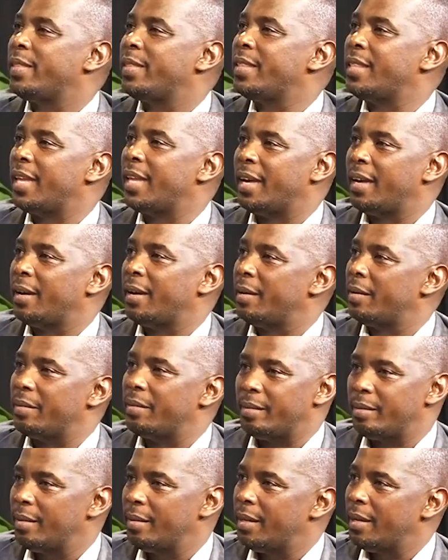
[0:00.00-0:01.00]
the
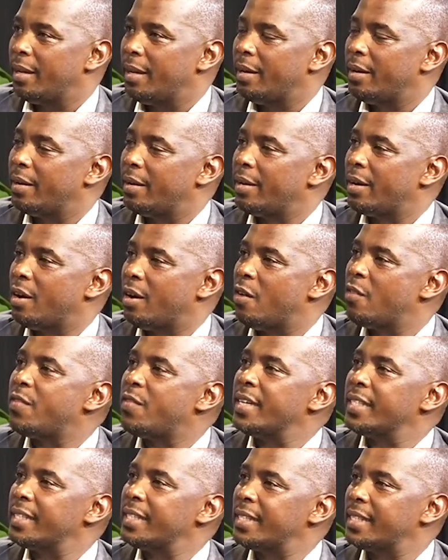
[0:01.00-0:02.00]

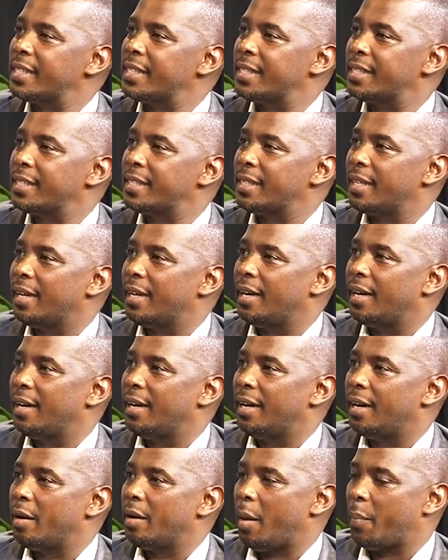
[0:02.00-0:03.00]
orphans?
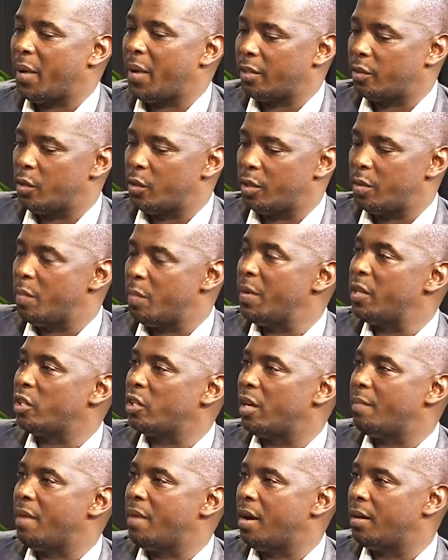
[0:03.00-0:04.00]
Apart, you
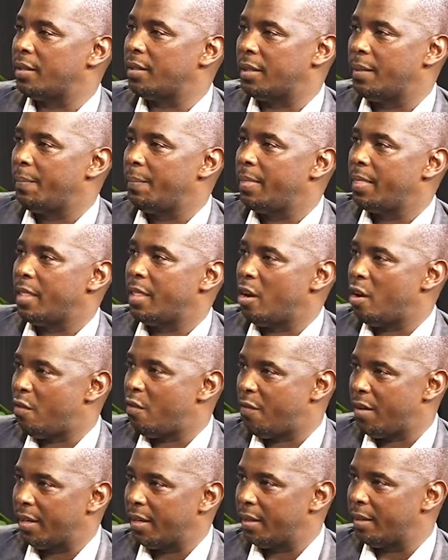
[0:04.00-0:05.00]
mentioned about the
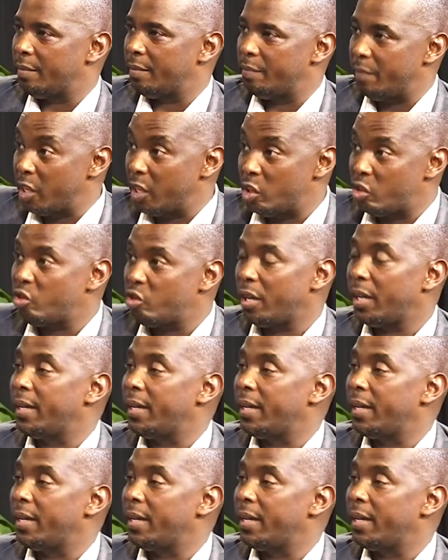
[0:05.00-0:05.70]
orphan ministry.